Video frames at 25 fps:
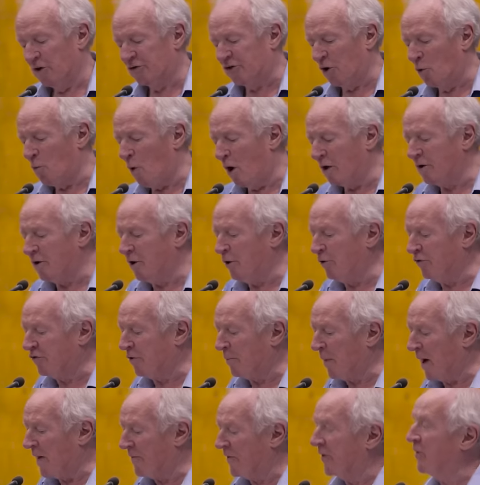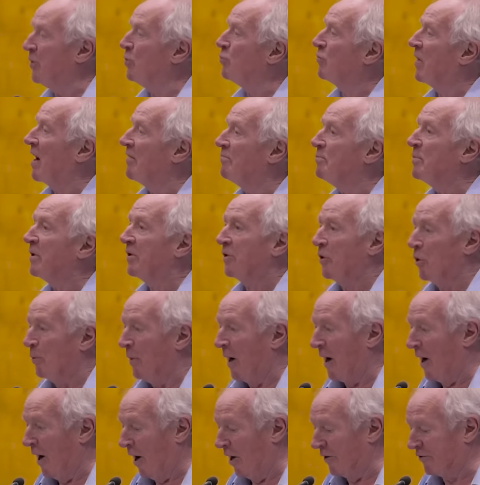So what news about the new government,
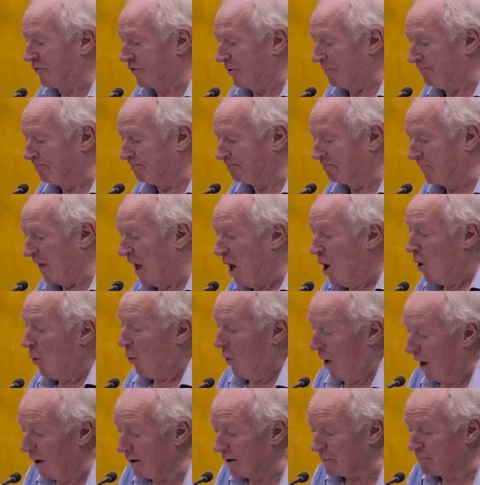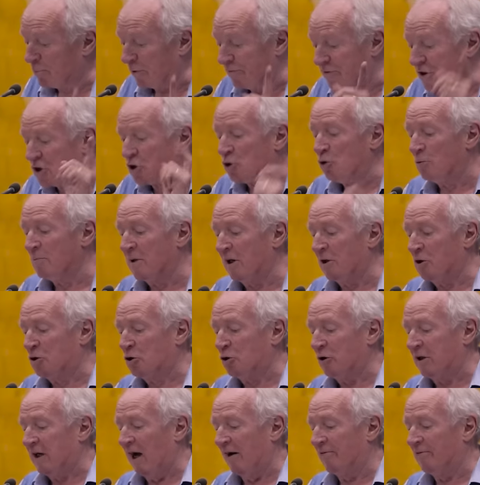you may ask? Well, the provisional
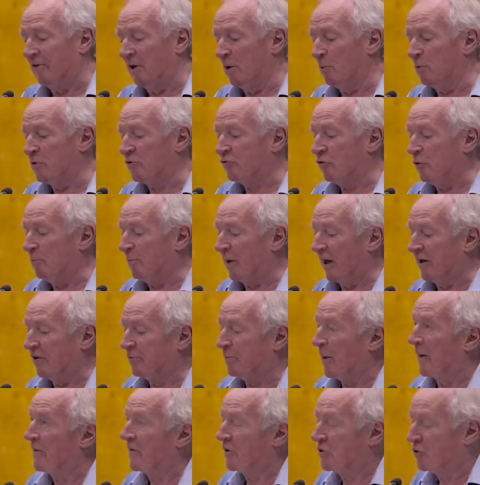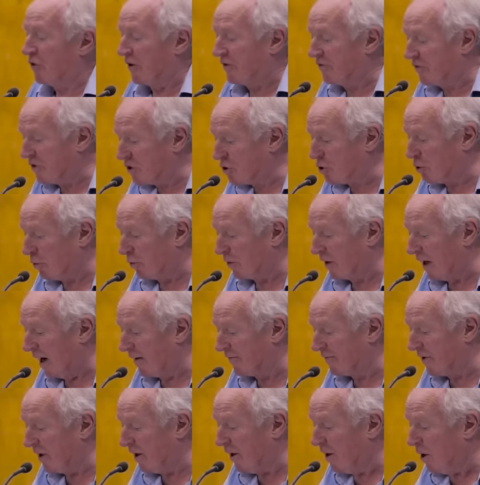military governor was replaced by the transitional
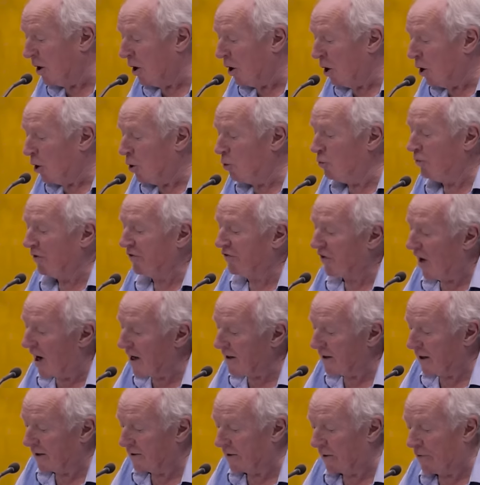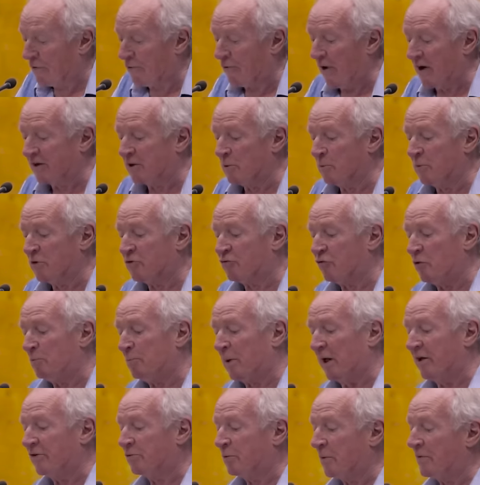governor, who resigned under threat and was
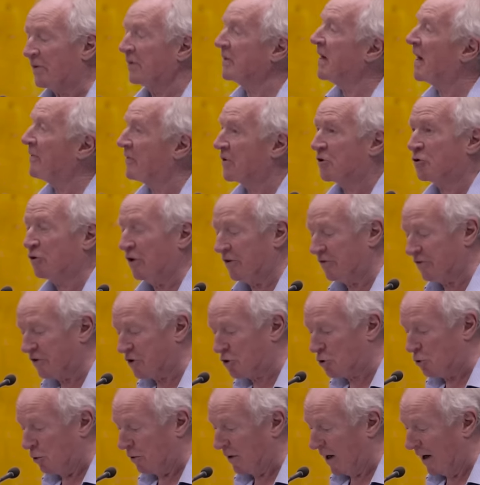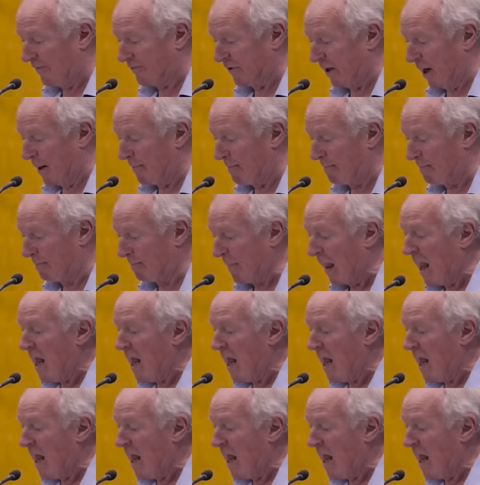replaced with another transitional governor.